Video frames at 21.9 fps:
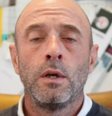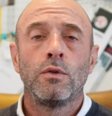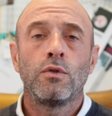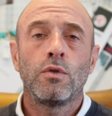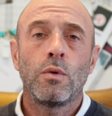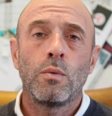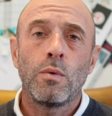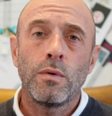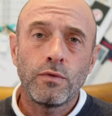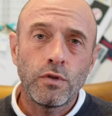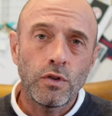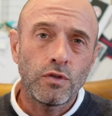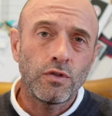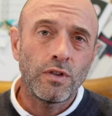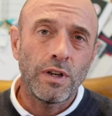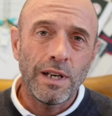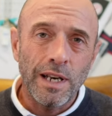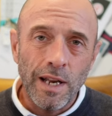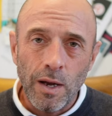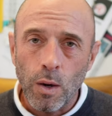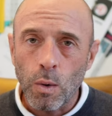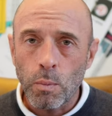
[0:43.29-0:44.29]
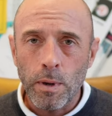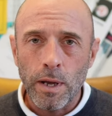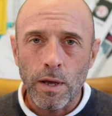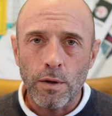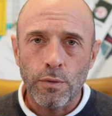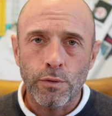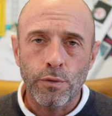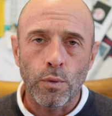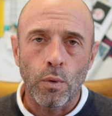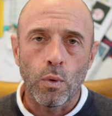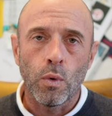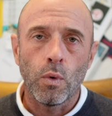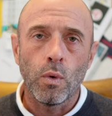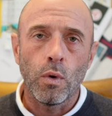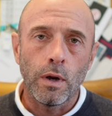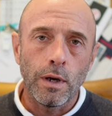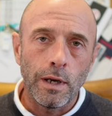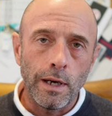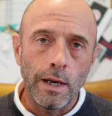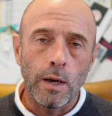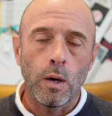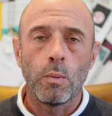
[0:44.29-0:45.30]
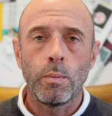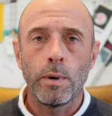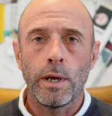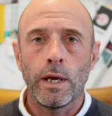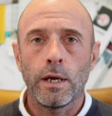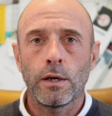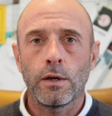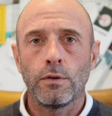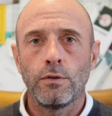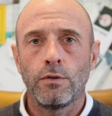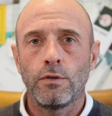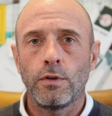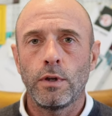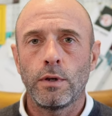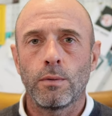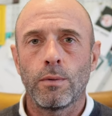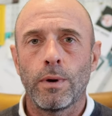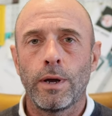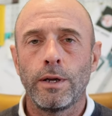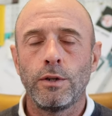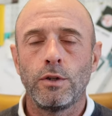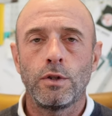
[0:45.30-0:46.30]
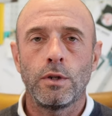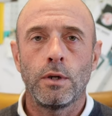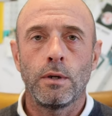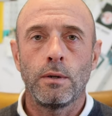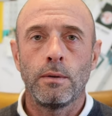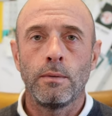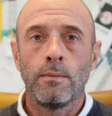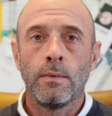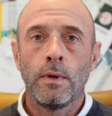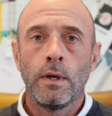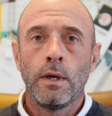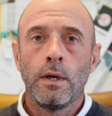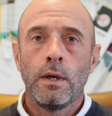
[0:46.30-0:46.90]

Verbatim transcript: So with just a little bit of thought, a little bit of consideration,